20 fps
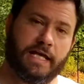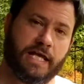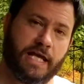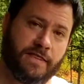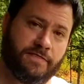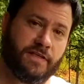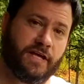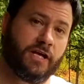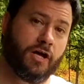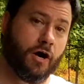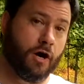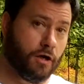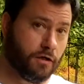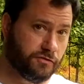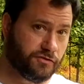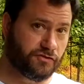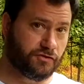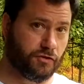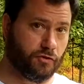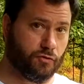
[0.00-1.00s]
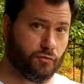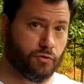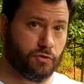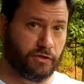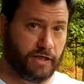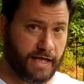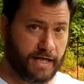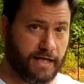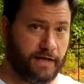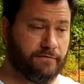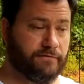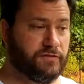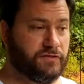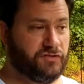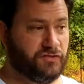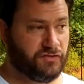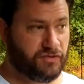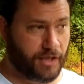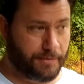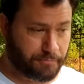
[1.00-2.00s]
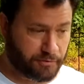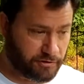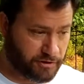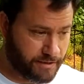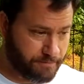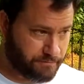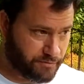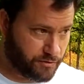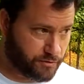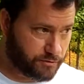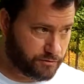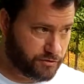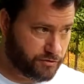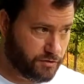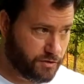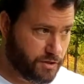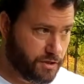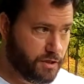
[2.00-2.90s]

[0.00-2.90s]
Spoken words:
and they also will have separately built,